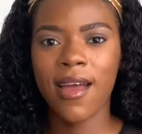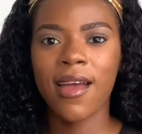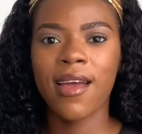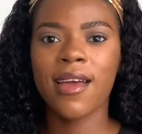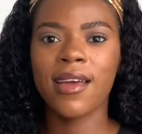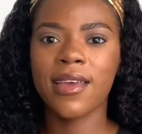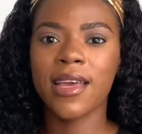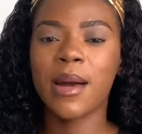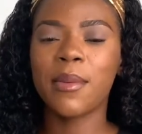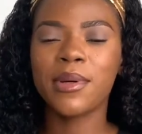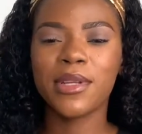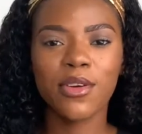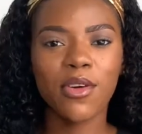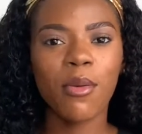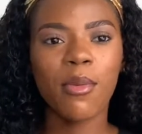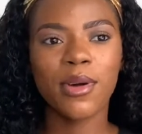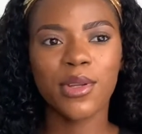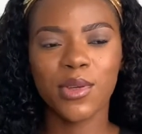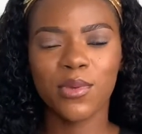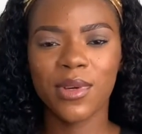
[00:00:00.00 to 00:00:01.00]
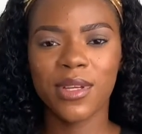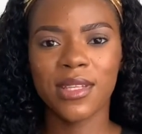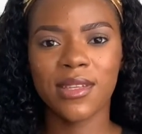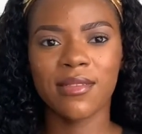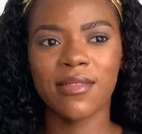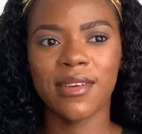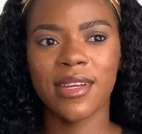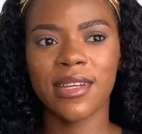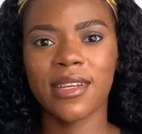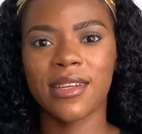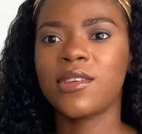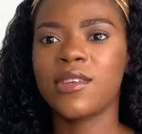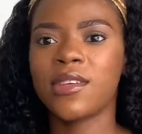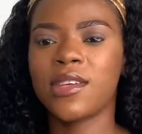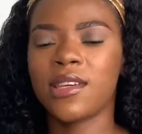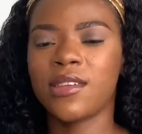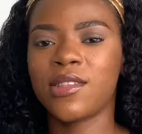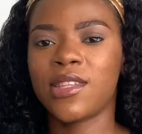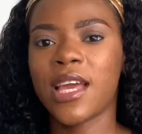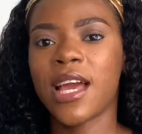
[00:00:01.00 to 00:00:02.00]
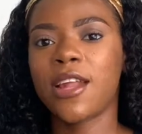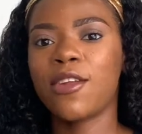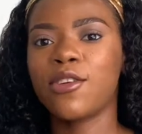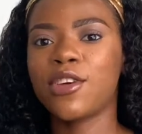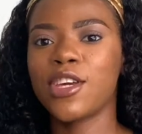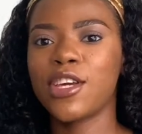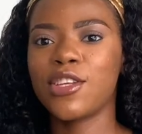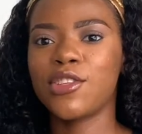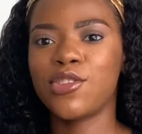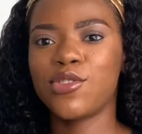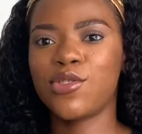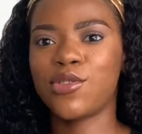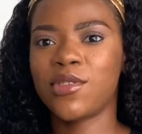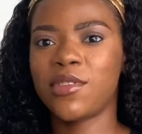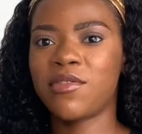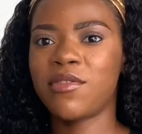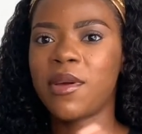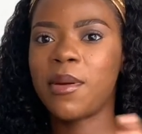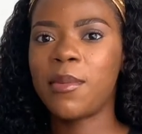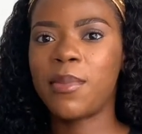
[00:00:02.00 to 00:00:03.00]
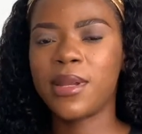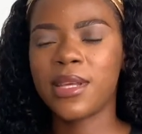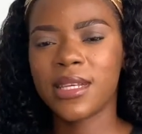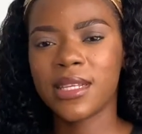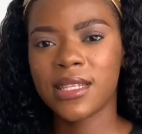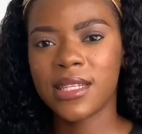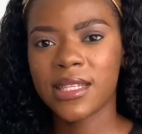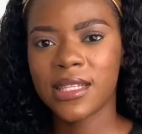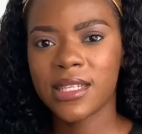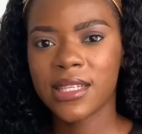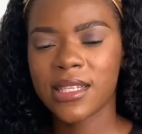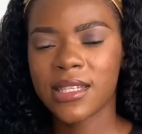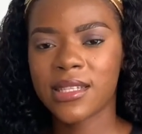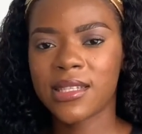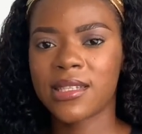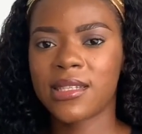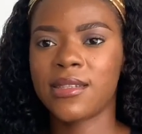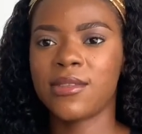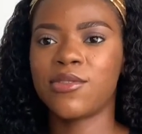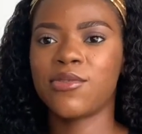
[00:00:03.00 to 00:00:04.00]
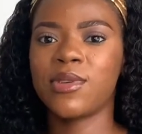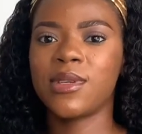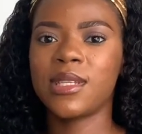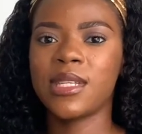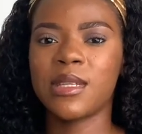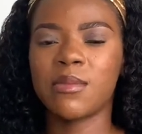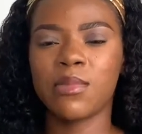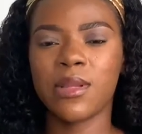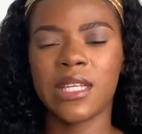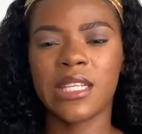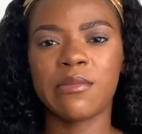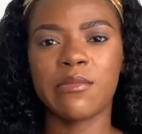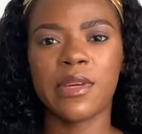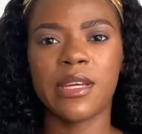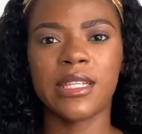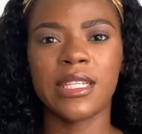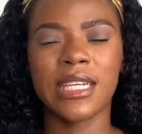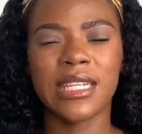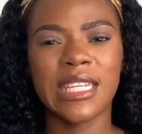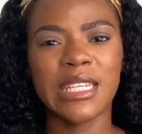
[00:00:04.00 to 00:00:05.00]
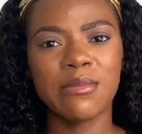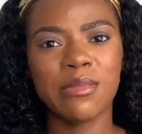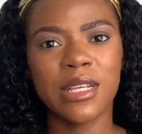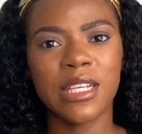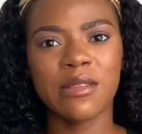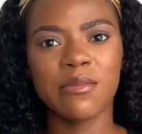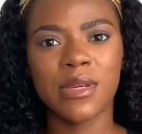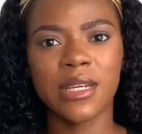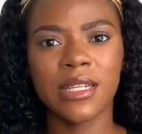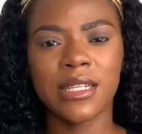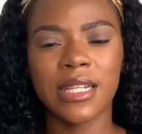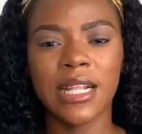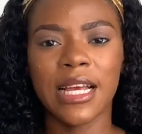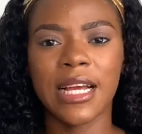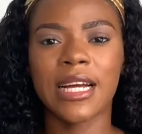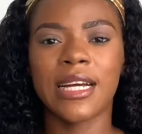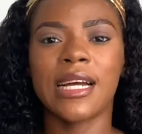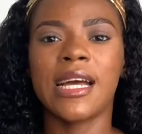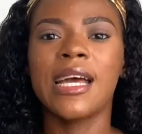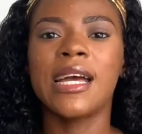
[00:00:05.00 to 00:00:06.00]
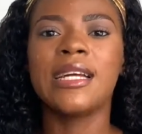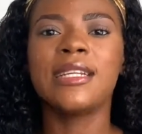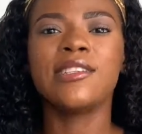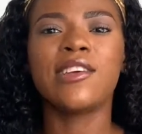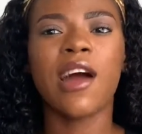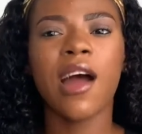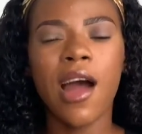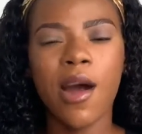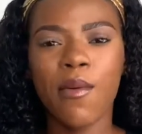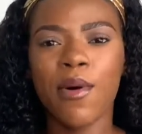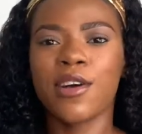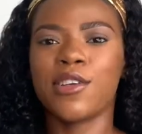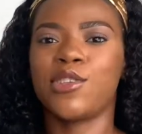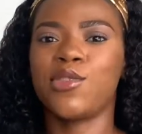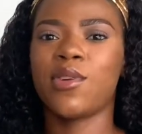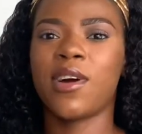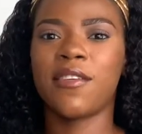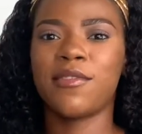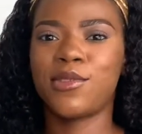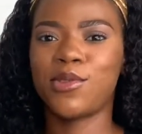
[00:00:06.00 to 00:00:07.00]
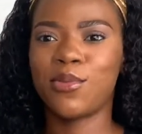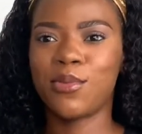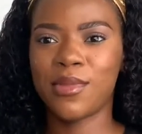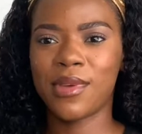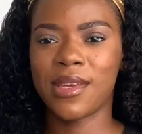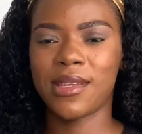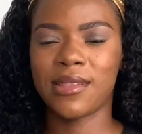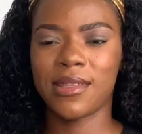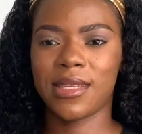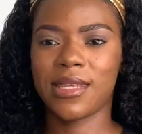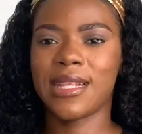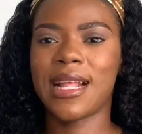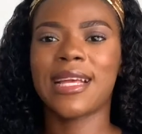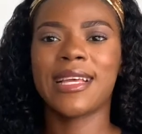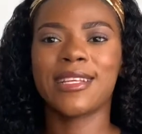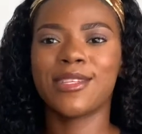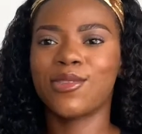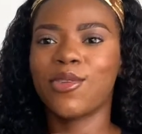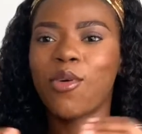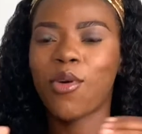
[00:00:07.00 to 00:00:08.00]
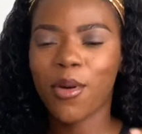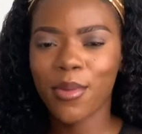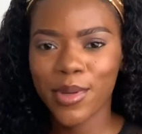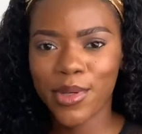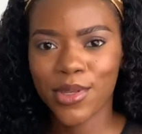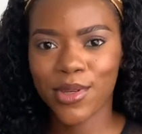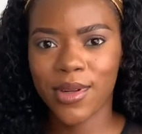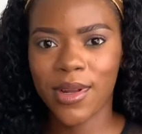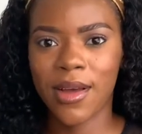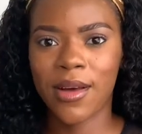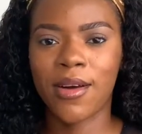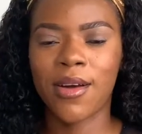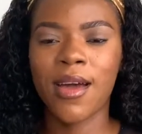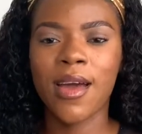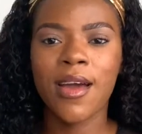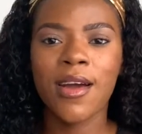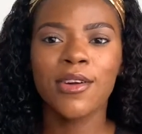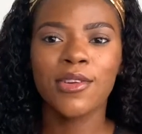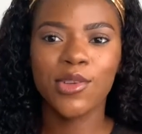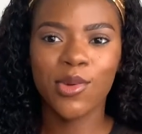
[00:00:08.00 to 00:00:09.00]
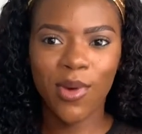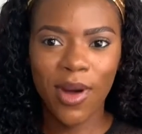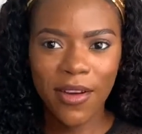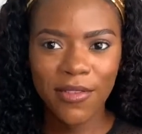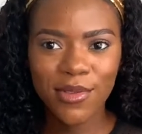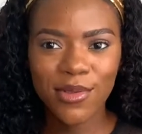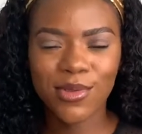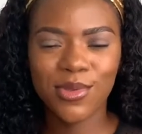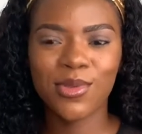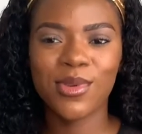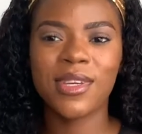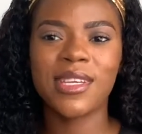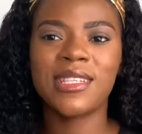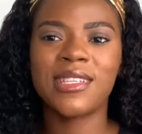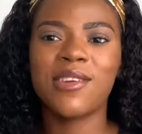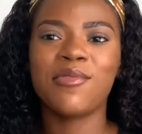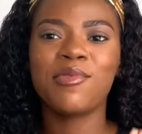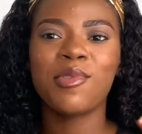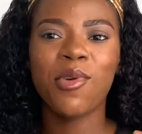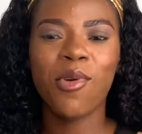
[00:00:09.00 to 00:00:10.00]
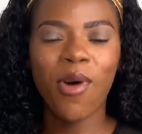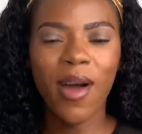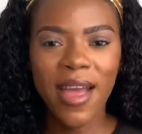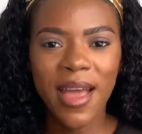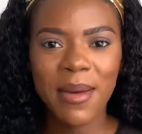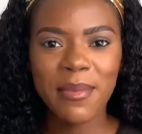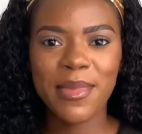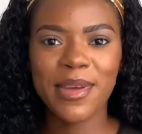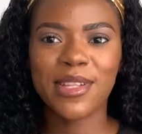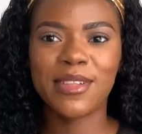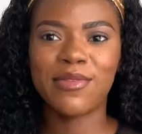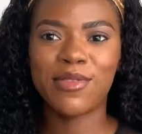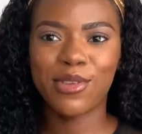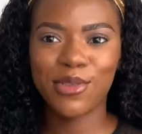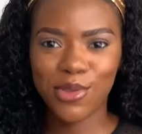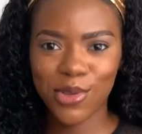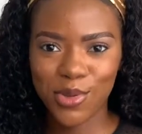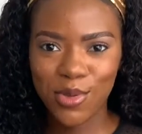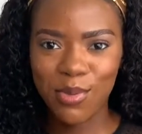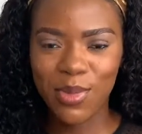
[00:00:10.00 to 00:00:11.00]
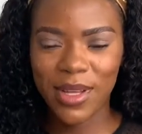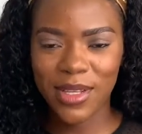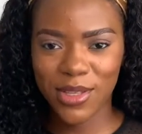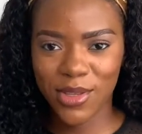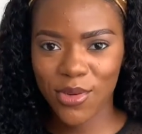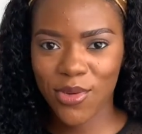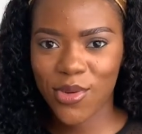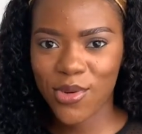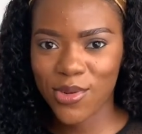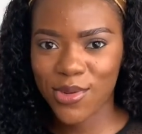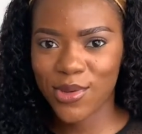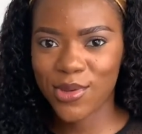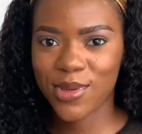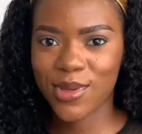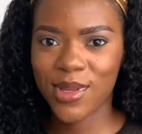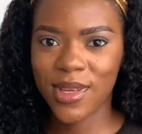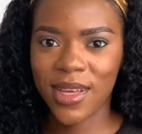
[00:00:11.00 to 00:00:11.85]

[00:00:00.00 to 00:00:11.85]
Yeah, but they come all the way to Reading. They allocate you to different places during this placement, and this placement, like, there are hours you have to meet. Like, it's not optional, you have to do it. It's a requirement for you to pass your course.